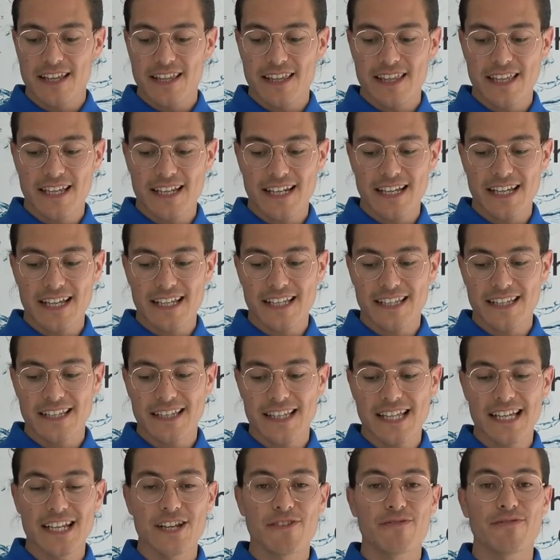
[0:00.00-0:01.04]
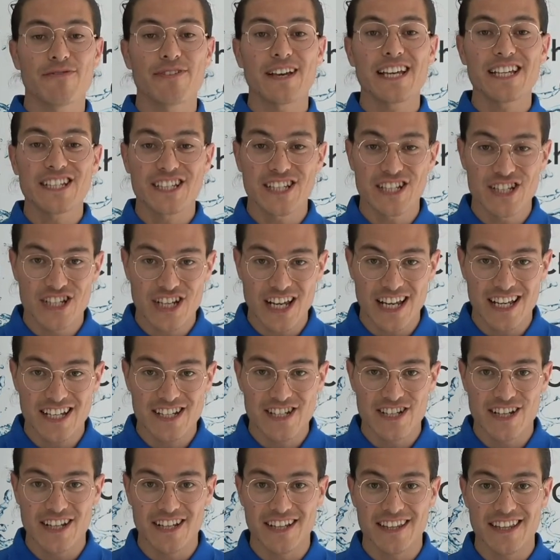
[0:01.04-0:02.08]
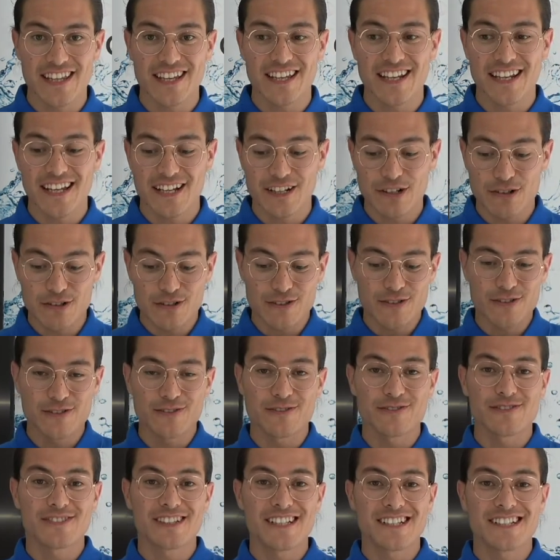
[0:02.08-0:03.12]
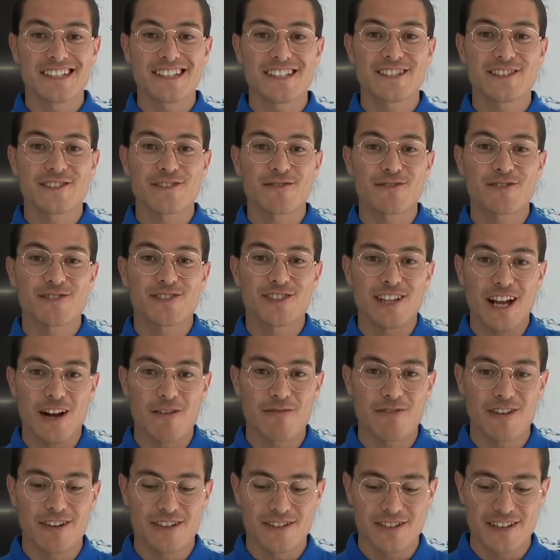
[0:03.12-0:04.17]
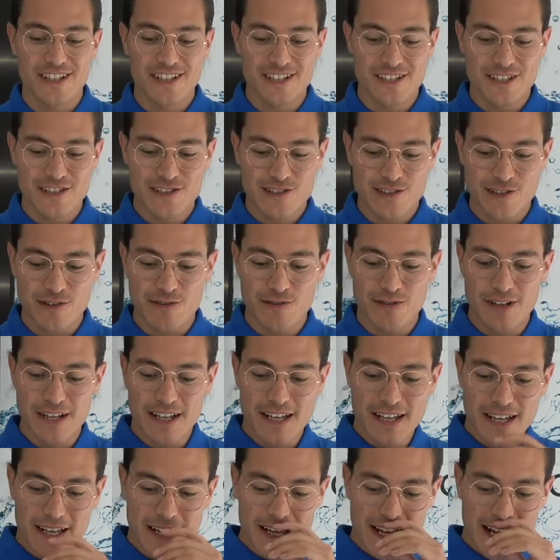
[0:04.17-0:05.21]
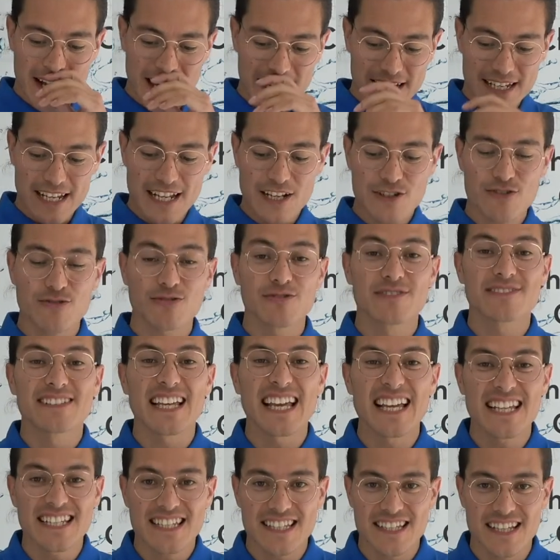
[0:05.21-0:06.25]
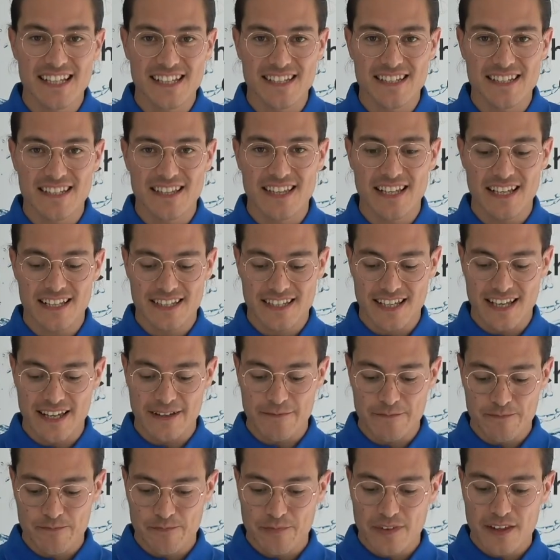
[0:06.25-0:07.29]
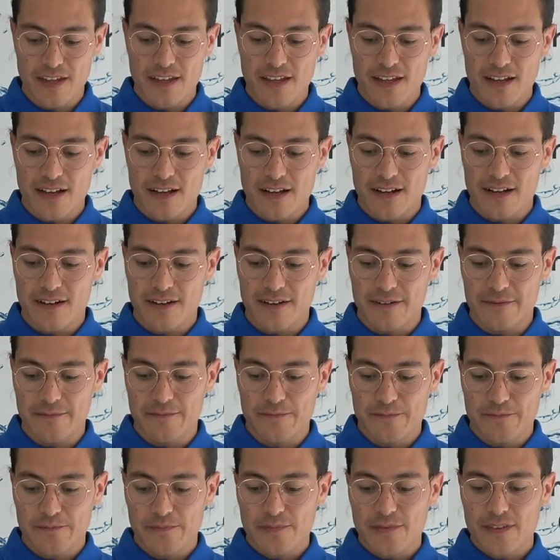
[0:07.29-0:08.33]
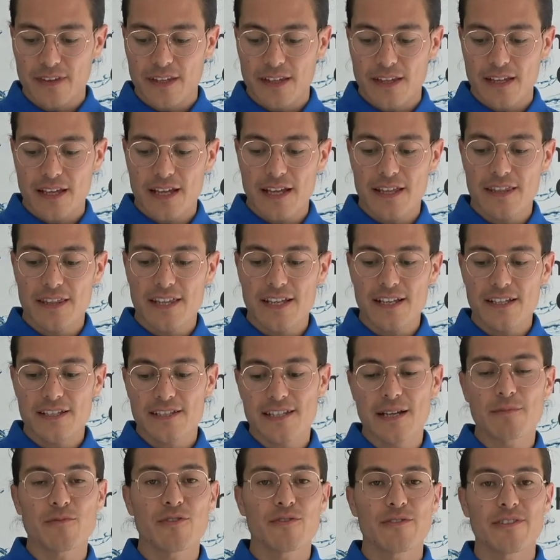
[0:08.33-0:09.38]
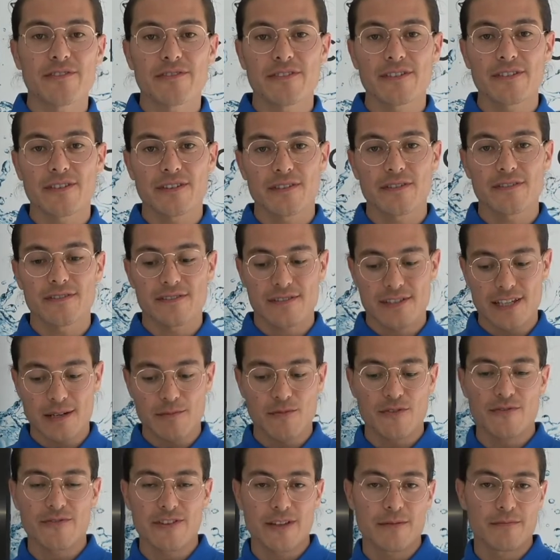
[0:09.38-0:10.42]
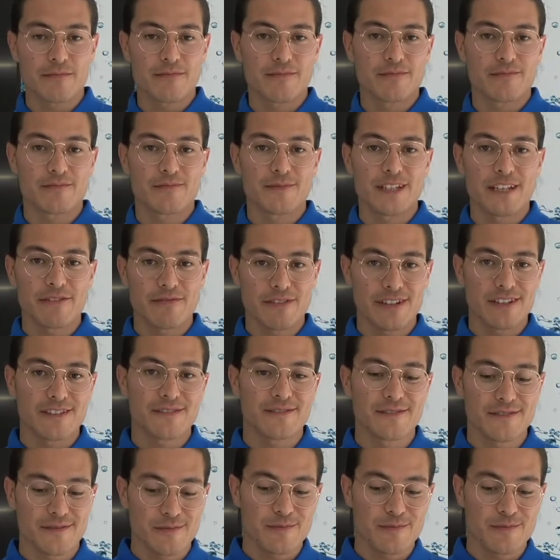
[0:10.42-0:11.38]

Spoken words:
their face is changing. They're like, oh, this is so sour. This is so unnatural, tasteless, they say. And some of them even